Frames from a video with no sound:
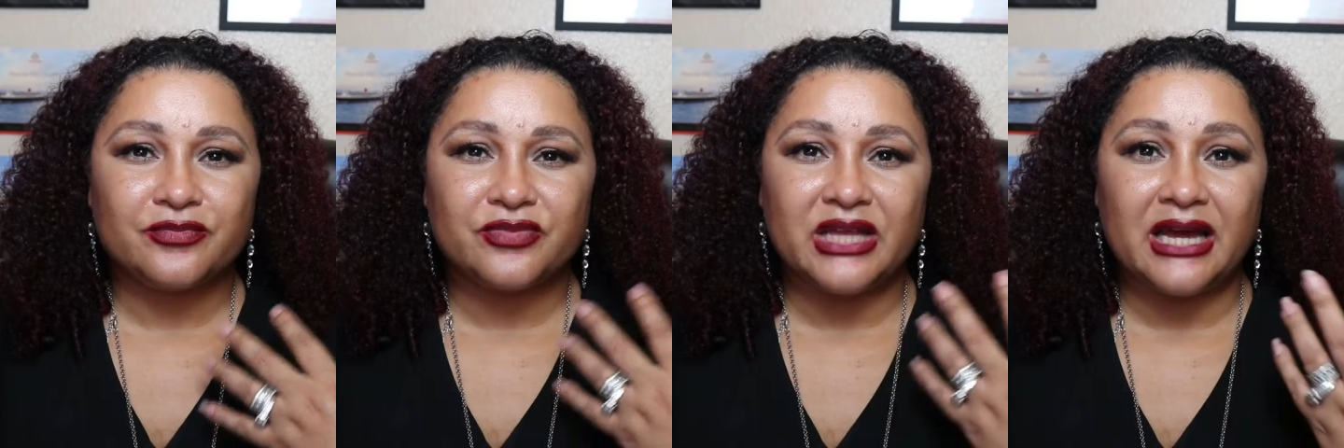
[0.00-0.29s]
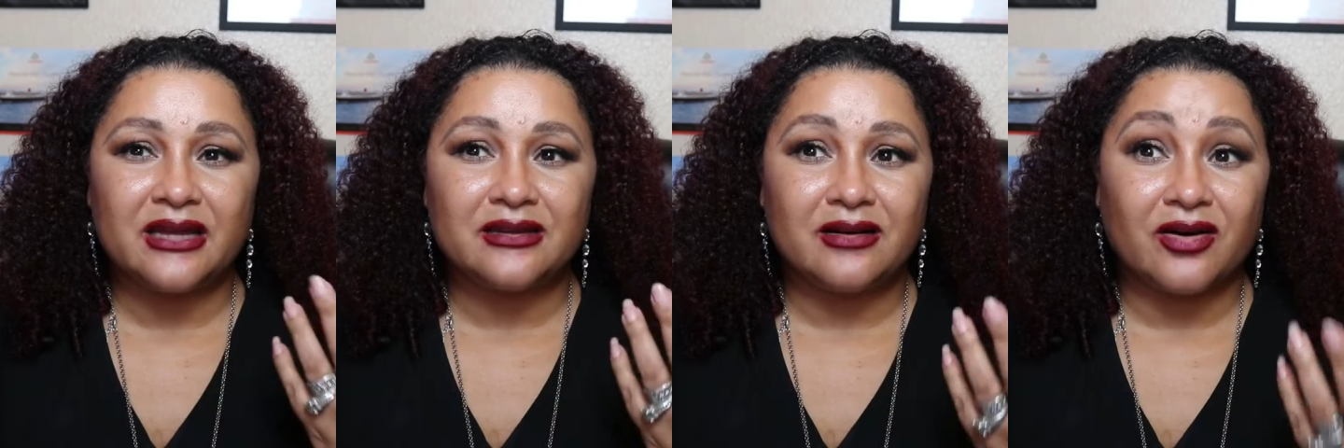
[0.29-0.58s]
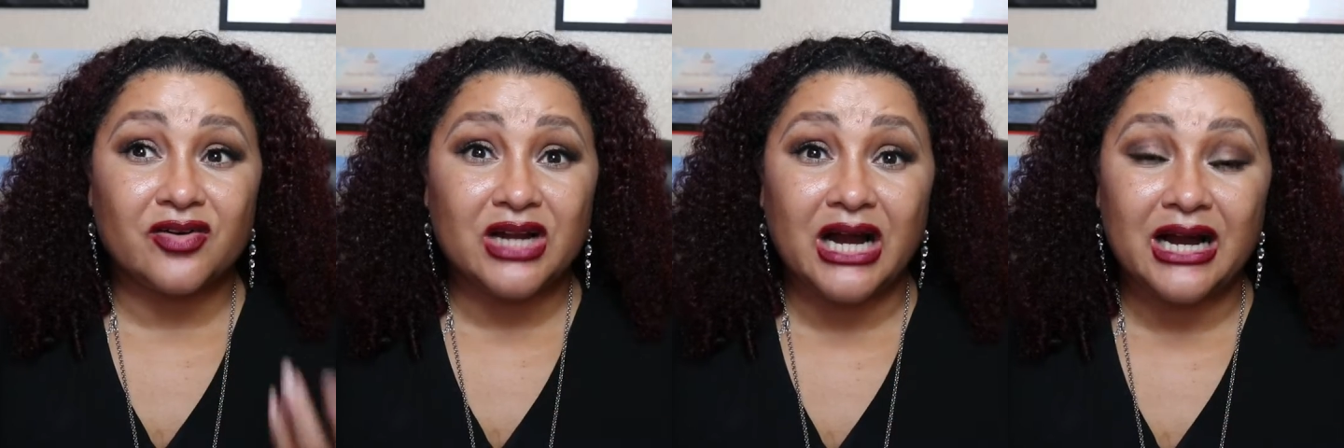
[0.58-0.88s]
that
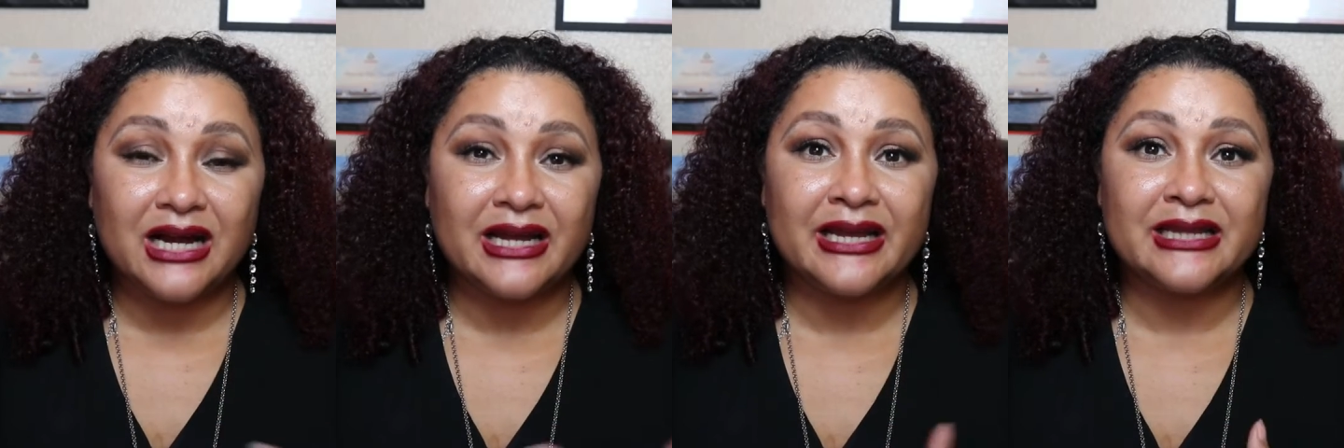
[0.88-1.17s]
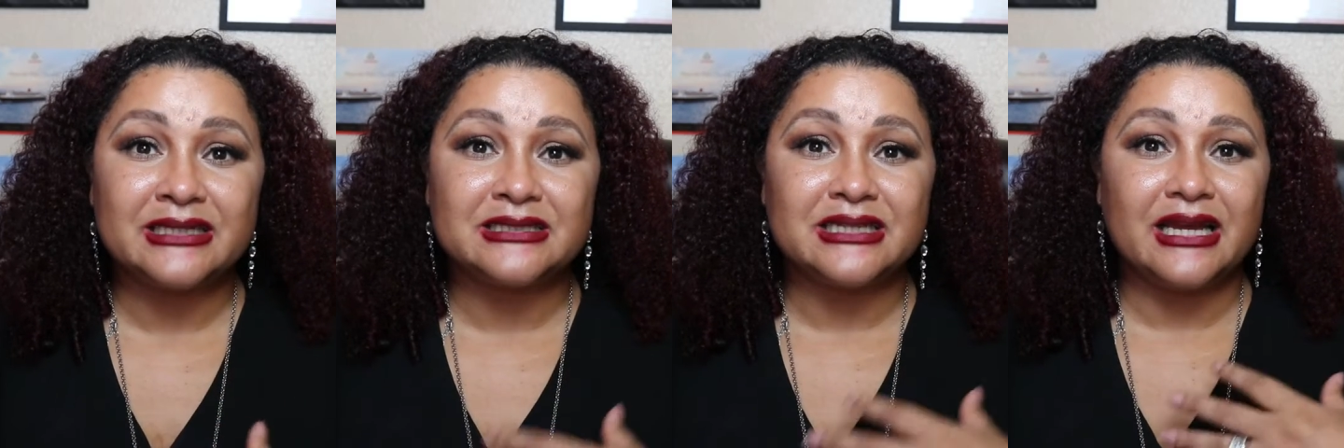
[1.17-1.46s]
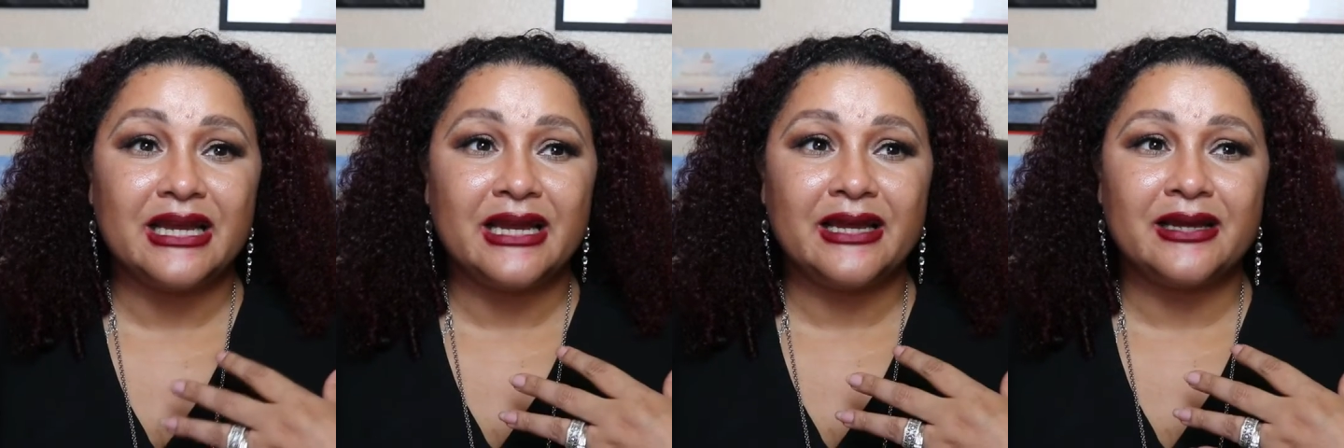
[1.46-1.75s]
are kind
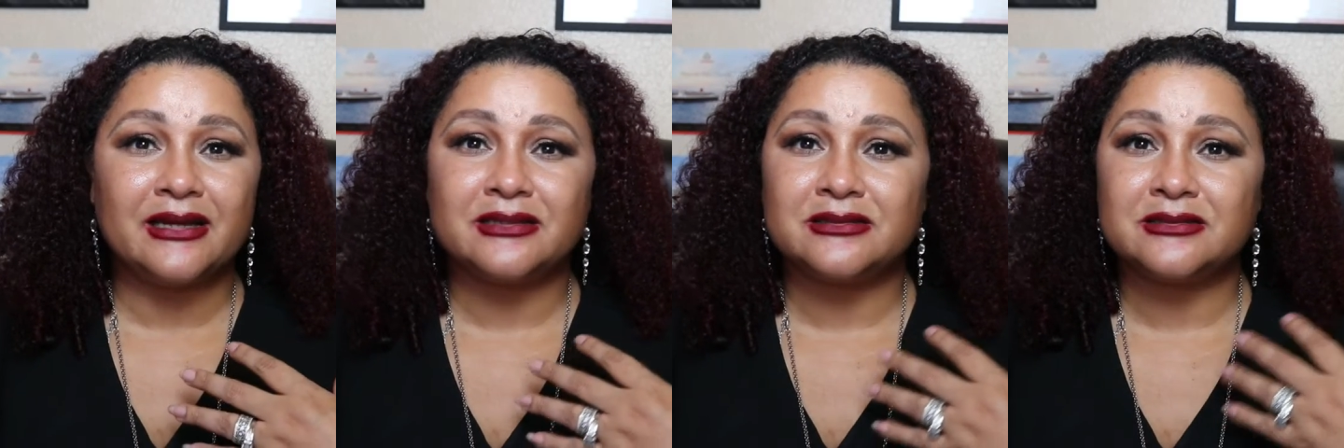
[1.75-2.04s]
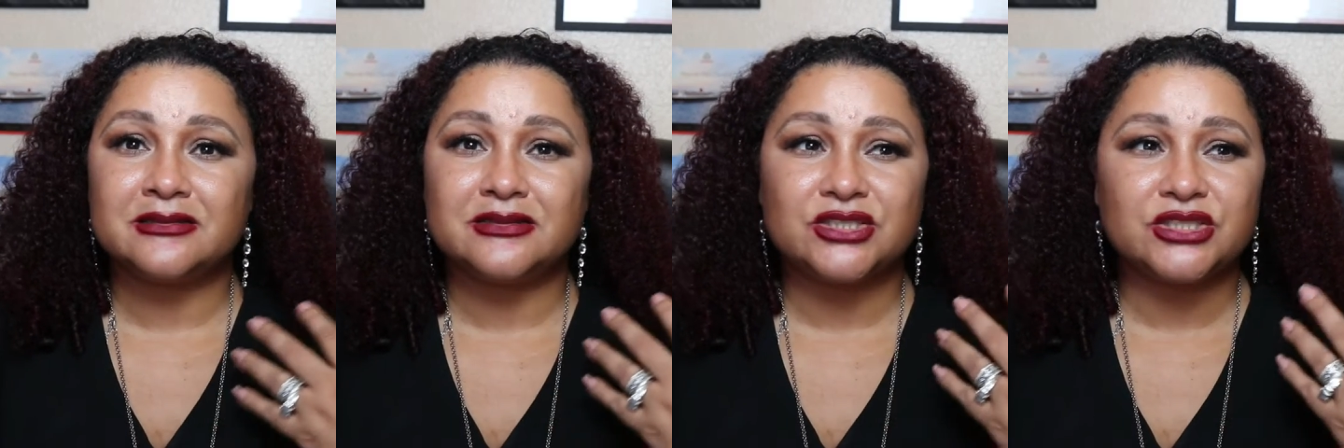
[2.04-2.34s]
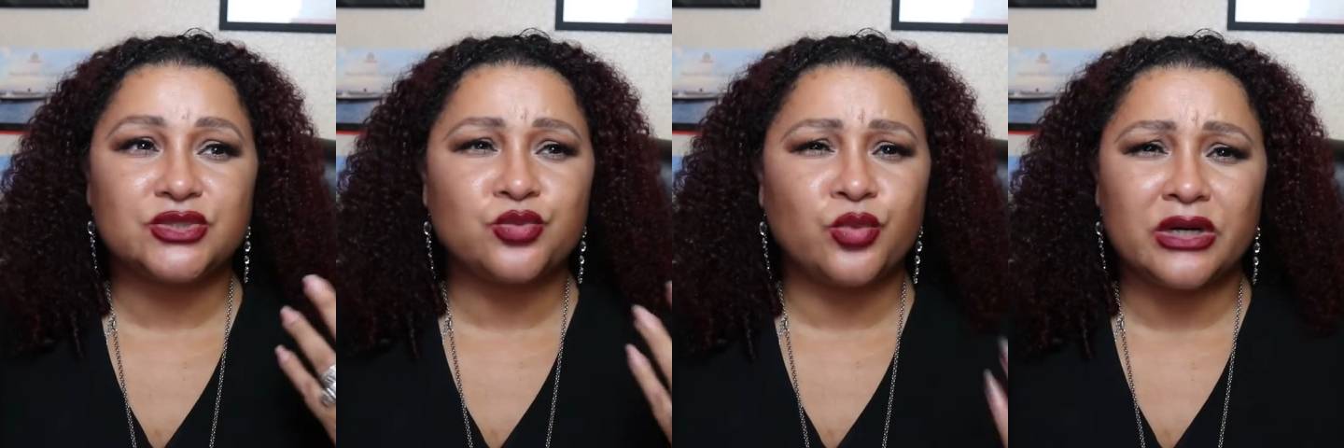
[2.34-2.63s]
and
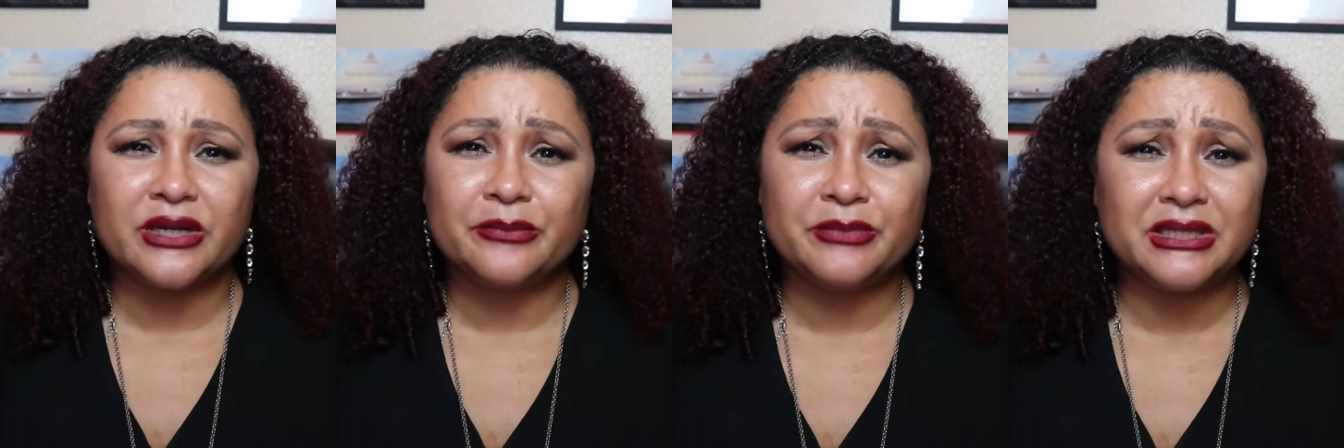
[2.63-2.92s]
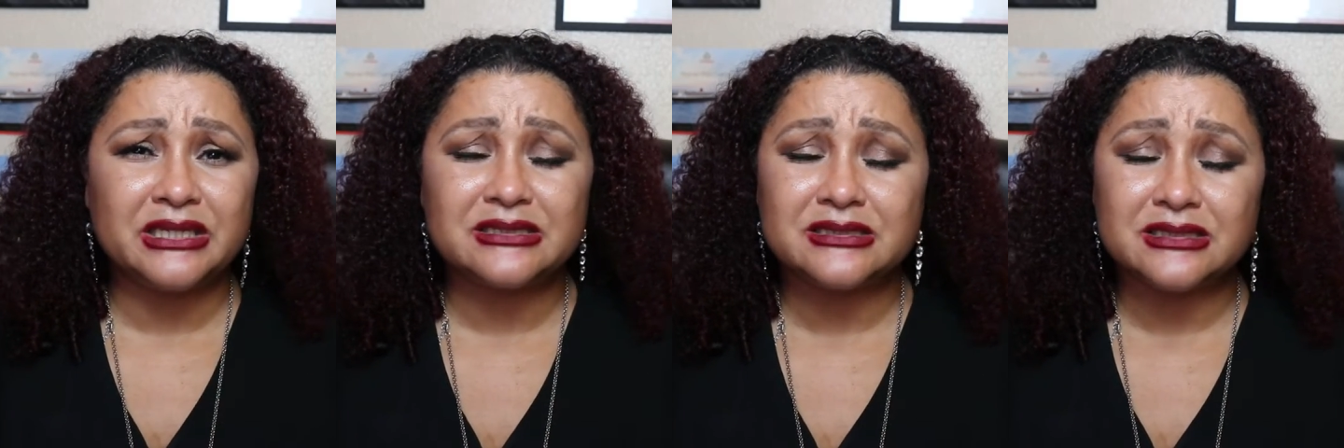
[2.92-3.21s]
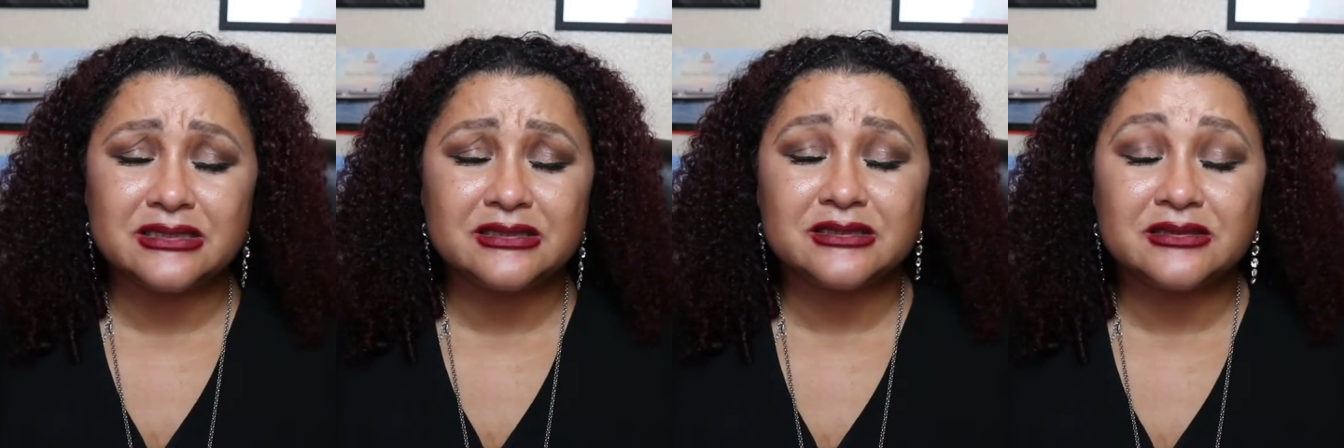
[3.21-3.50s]
just want to be
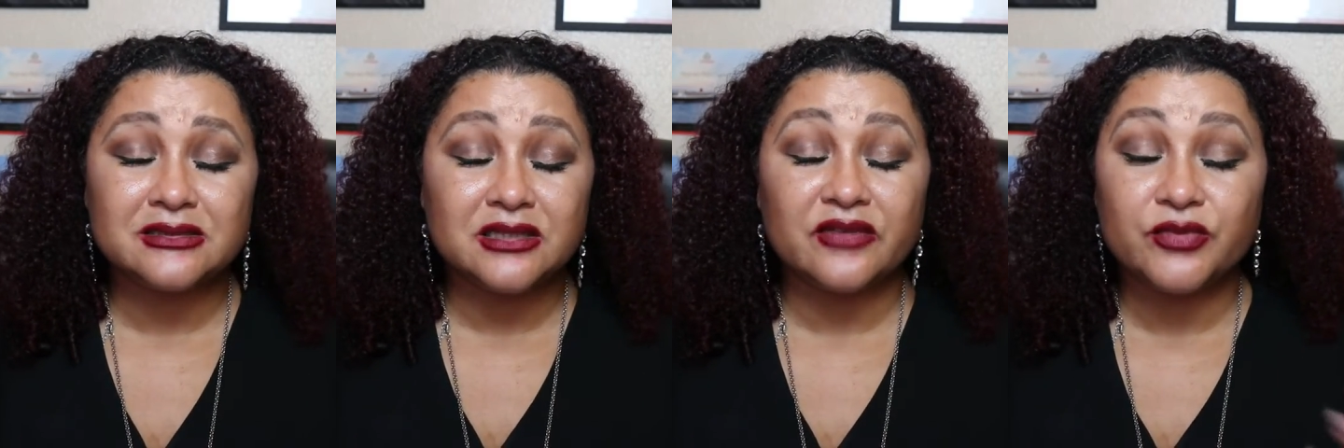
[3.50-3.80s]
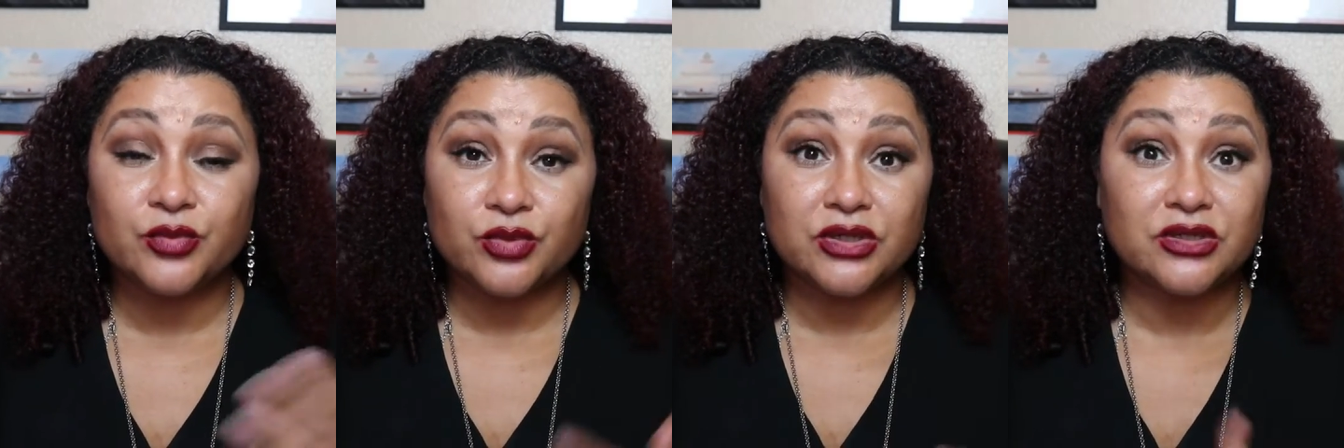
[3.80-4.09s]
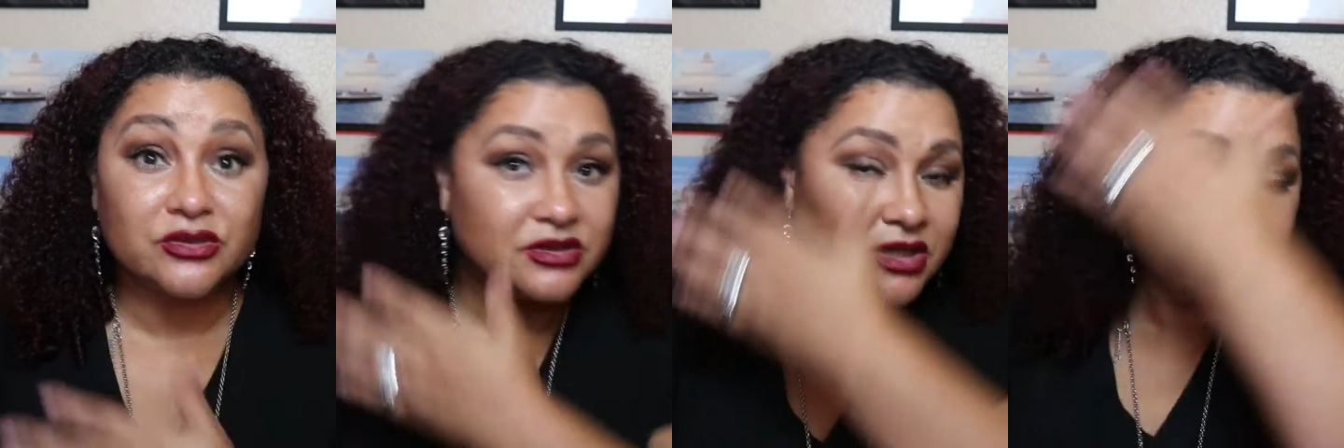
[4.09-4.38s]
citizens of the
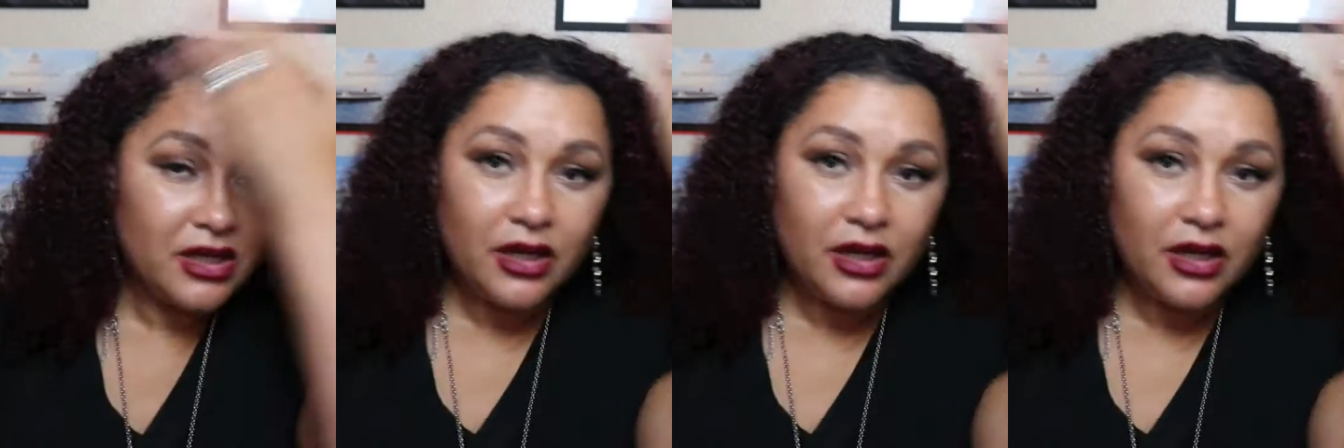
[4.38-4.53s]
world.